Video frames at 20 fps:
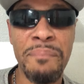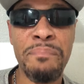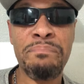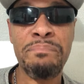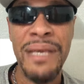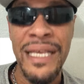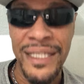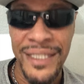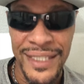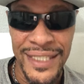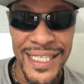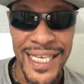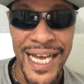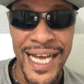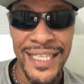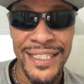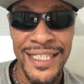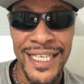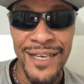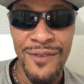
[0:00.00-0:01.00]
beats
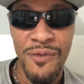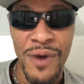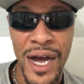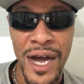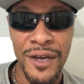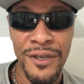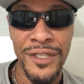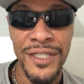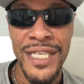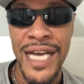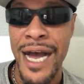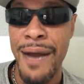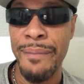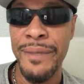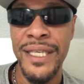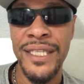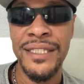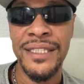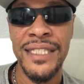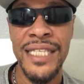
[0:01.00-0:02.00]
Deontay Wilder,
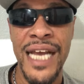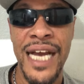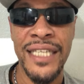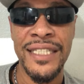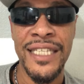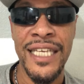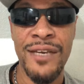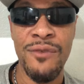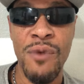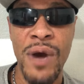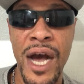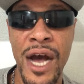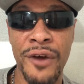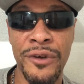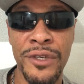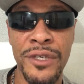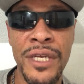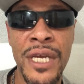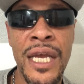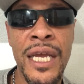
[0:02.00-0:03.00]
dominates Deontay
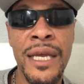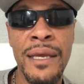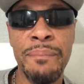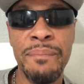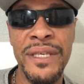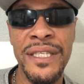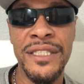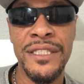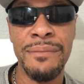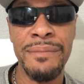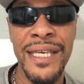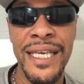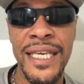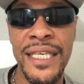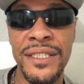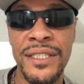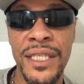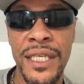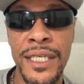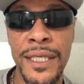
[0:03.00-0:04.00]
Wilder, beats him
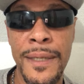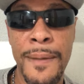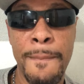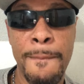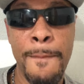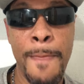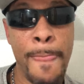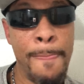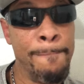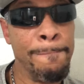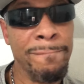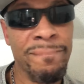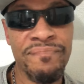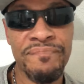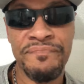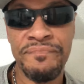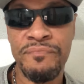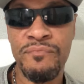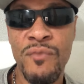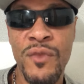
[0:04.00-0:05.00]
easily.
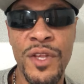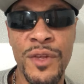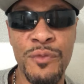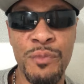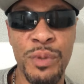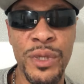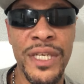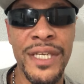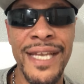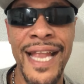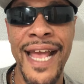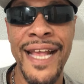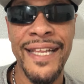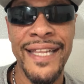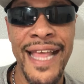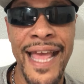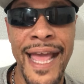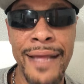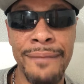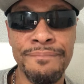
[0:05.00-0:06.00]
Put it like
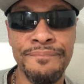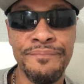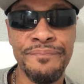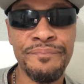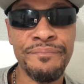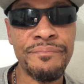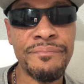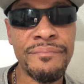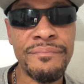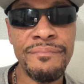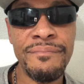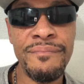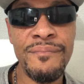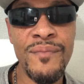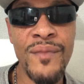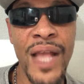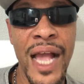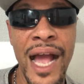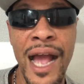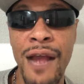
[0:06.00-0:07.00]
that.
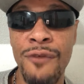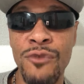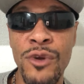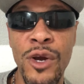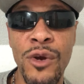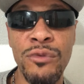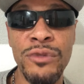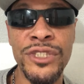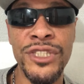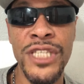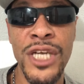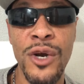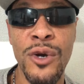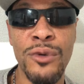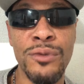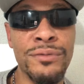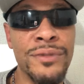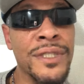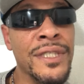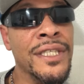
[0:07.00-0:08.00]
I roll with
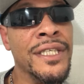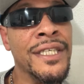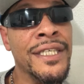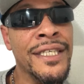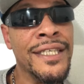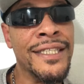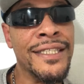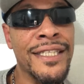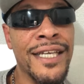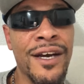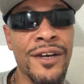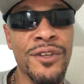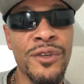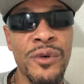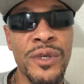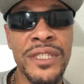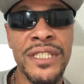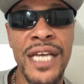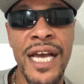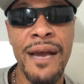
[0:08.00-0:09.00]
Joe. Y'all know
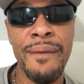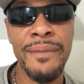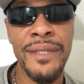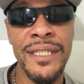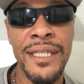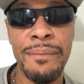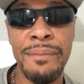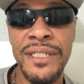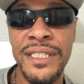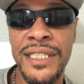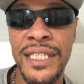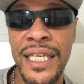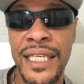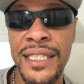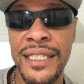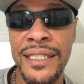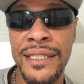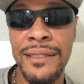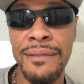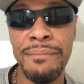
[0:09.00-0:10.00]
what time it is. I've been
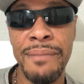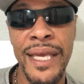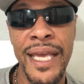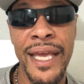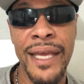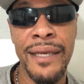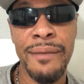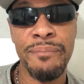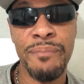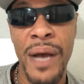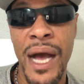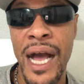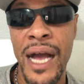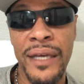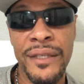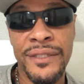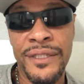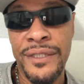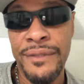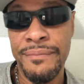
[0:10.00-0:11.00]
telling you the man could
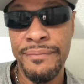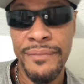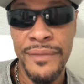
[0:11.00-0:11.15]
box,